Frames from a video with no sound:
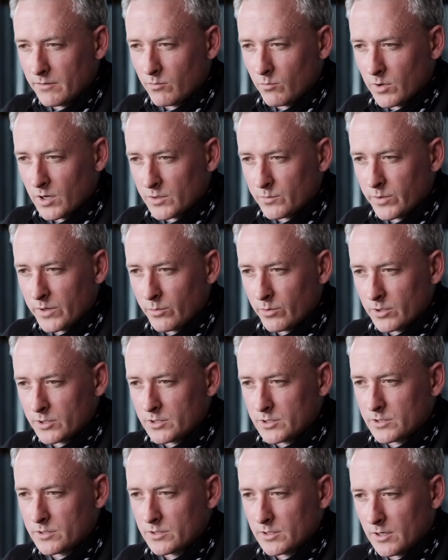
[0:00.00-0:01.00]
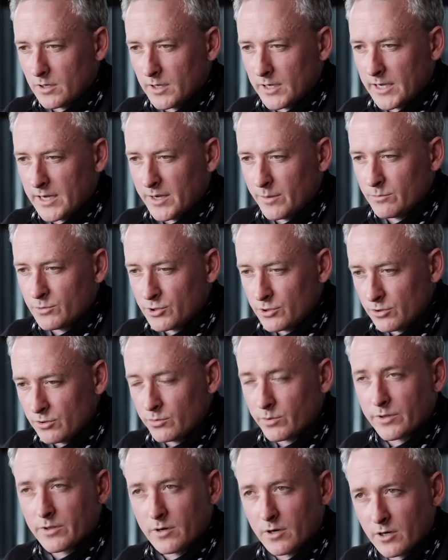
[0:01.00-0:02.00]
What we would do
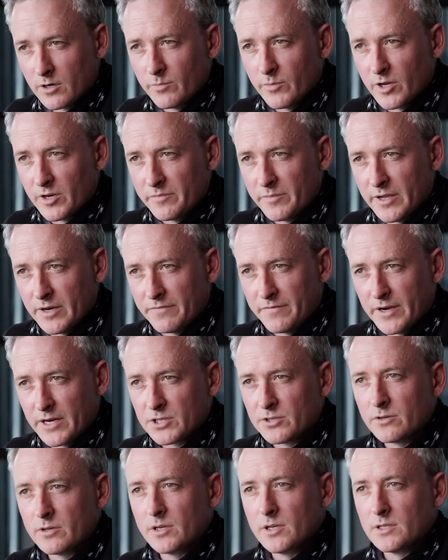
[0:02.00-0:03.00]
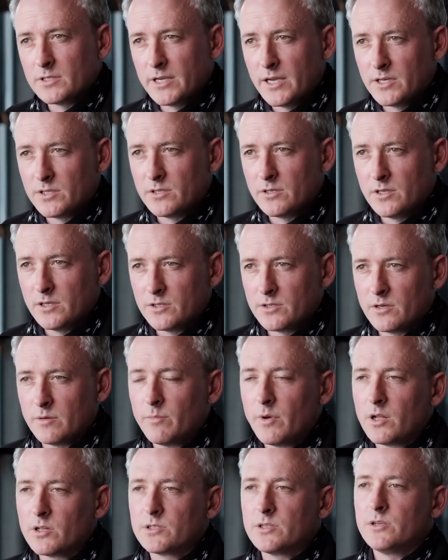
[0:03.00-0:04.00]
with the locomotive manufacturer is enter into a
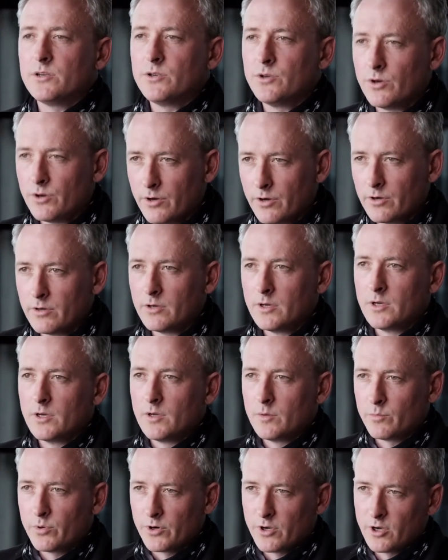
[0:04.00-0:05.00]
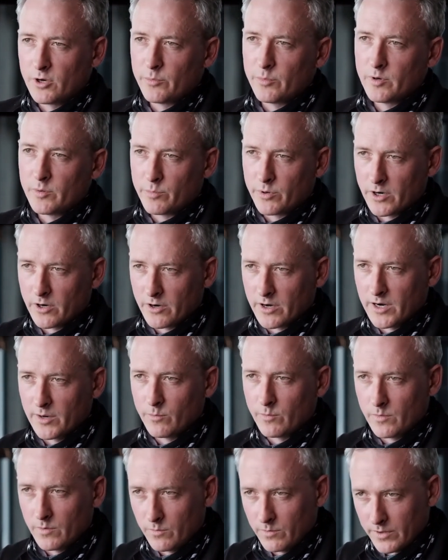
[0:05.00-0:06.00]
multi-year procurement program
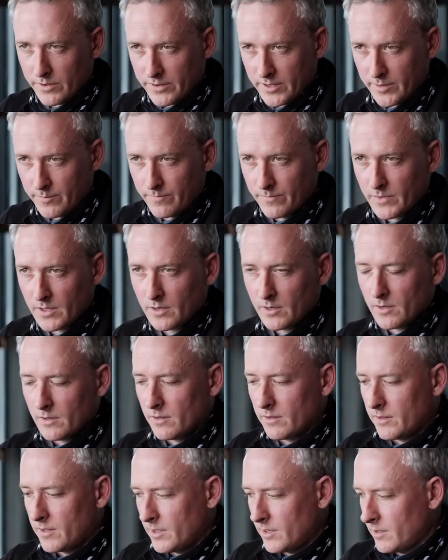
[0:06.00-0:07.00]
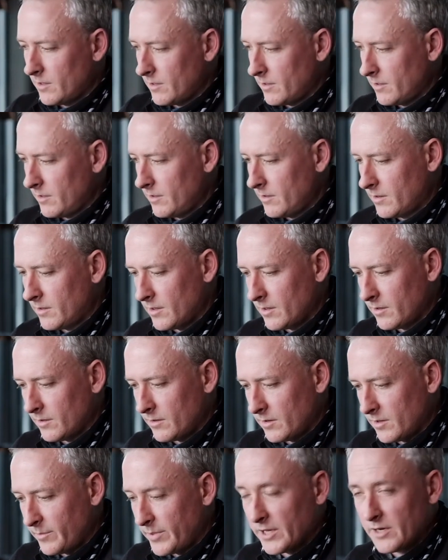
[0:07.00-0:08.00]
with them.
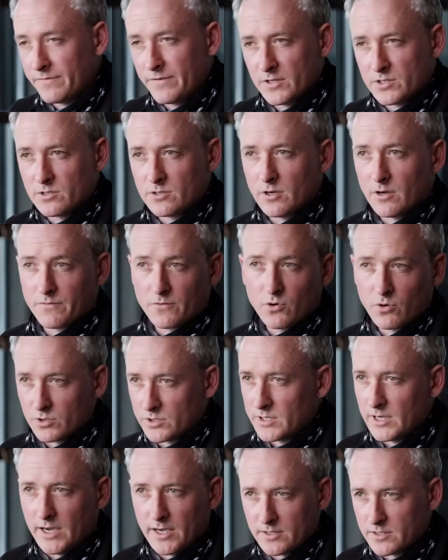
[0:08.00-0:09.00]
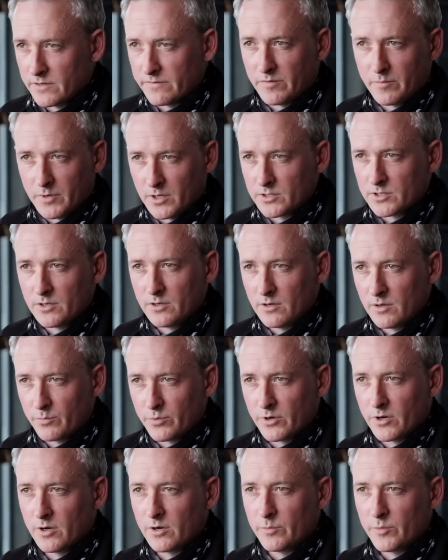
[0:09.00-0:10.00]
The benefits, of course, to us of a multi-year
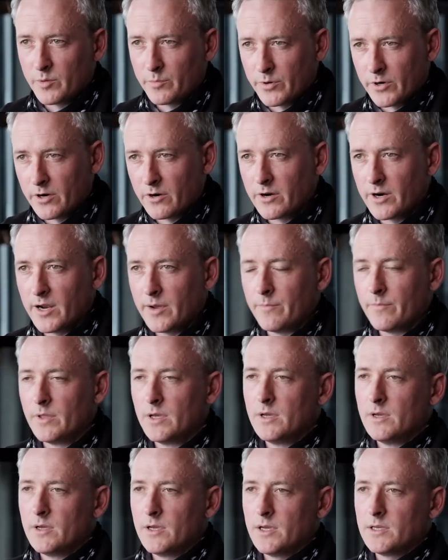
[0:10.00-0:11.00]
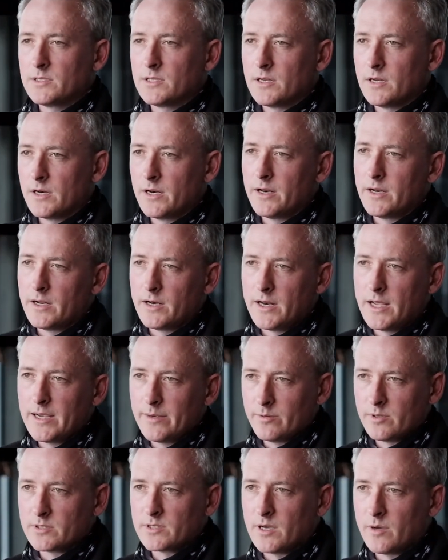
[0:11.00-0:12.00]
procurement program is that it
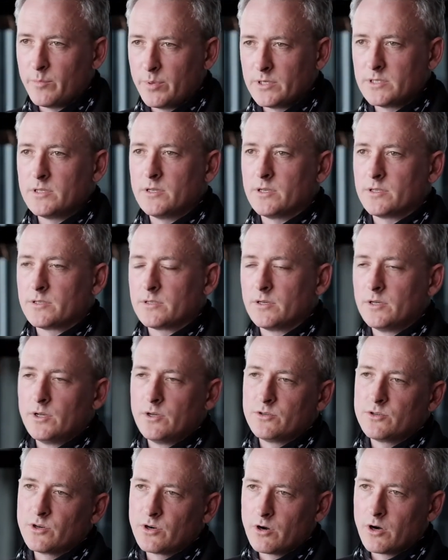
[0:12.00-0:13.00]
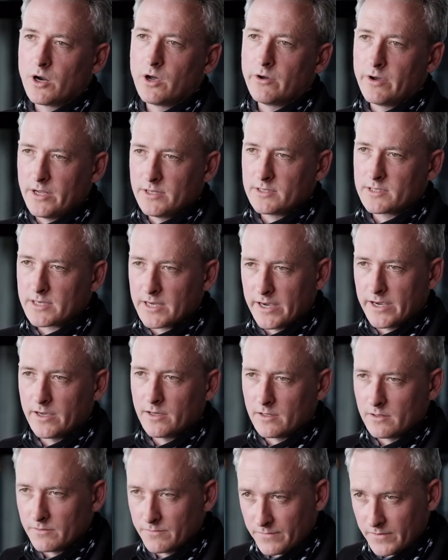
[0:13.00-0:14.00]
enables our business to grow and
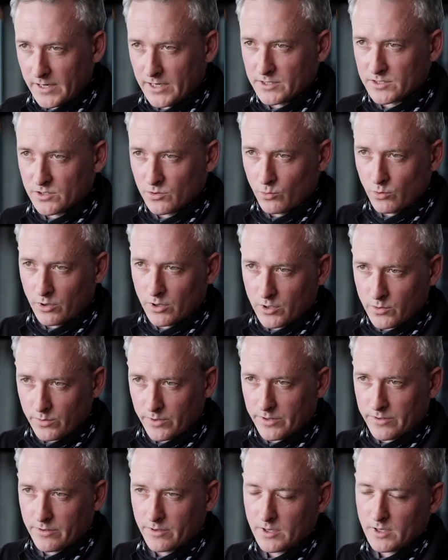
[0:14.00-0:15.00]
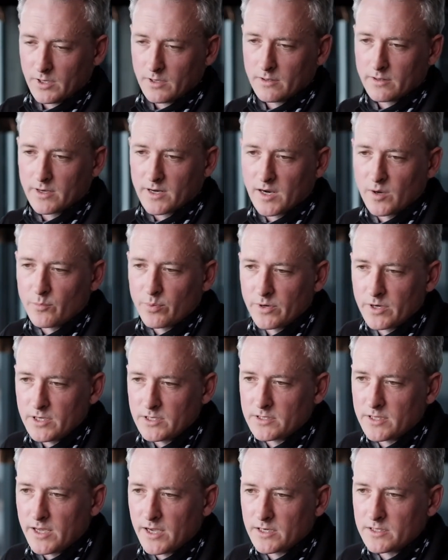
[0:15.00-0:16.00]
scale, for us to work with the
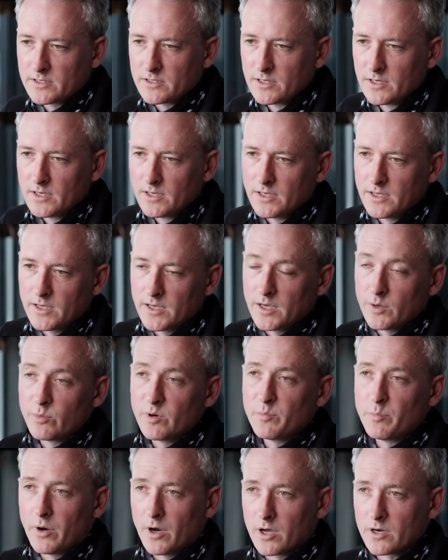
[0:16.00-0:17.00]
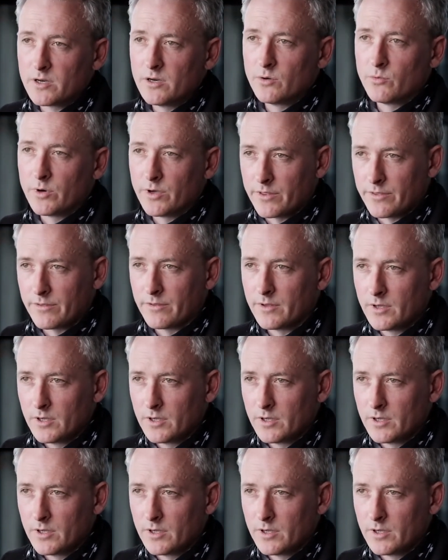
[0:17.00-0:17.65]
companies that we partner with